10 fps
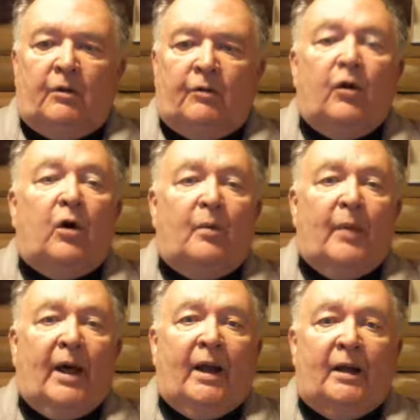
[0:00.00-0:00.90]
thought
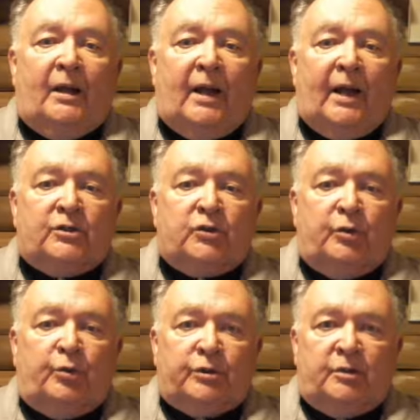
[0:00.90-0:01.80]
about it and actually
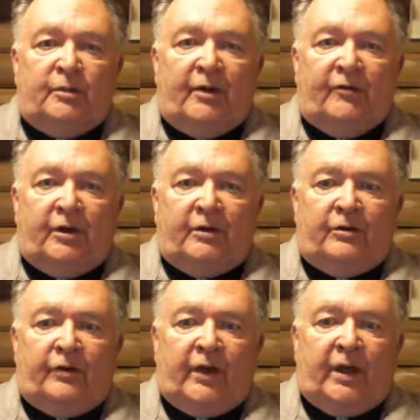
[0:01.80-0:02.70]
put some effort into
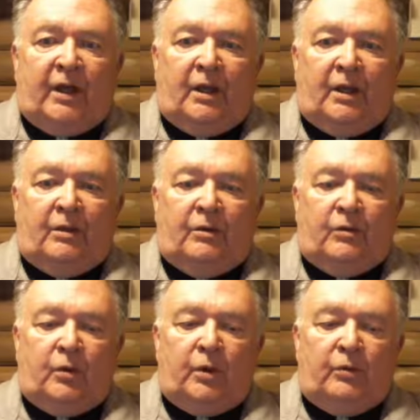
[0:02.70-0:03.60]
thinking,
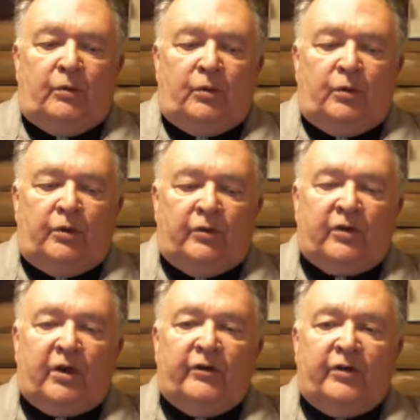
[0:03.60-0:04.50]
into
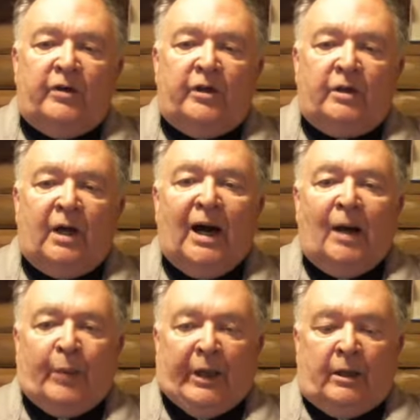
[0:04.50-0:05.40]
discussing the
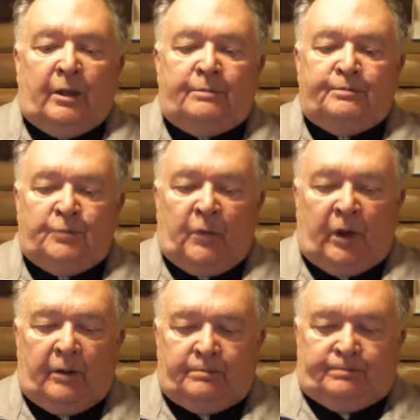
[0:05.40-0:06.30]
topic.
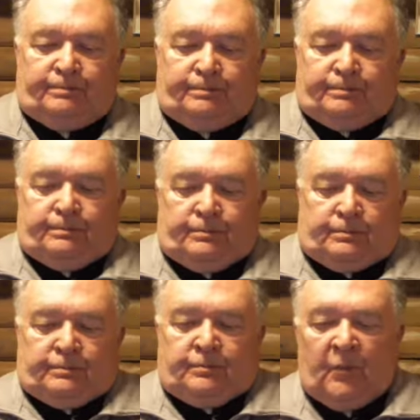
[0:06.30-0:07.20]
Okay.
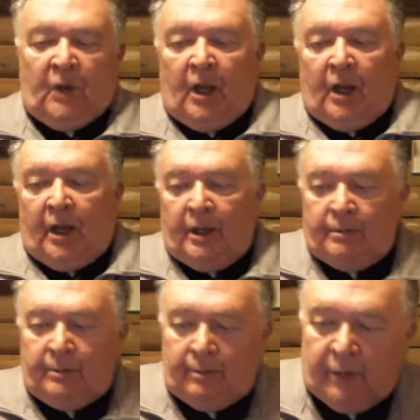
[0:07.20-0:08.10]
And
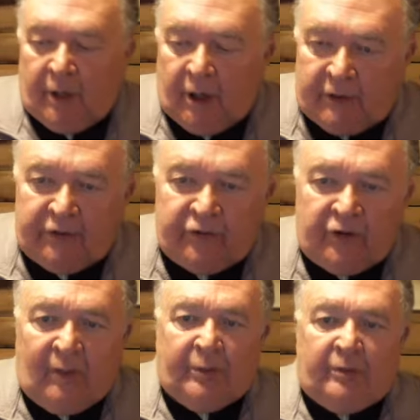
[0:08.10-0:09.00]
they're
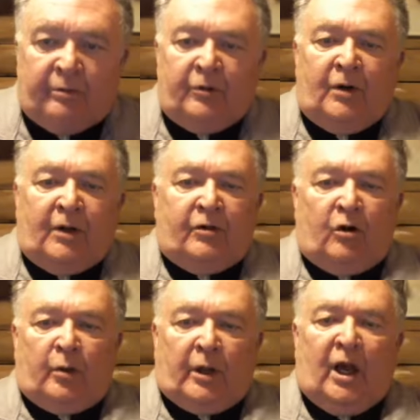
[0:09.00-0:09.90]
not
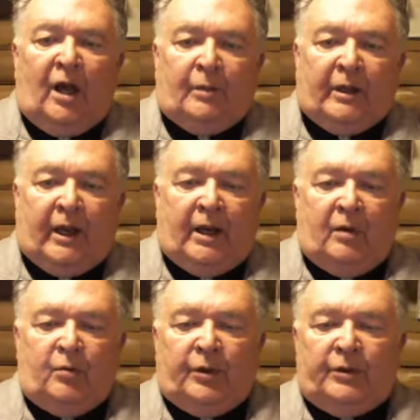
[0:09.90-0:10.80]
terribly complicated,
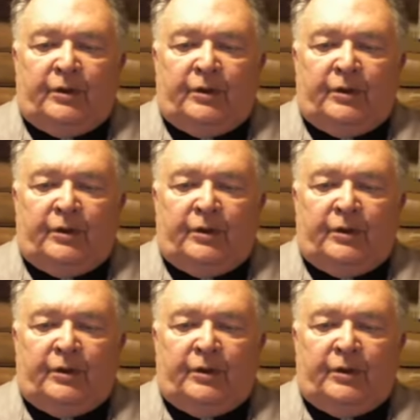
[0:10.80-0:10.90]
but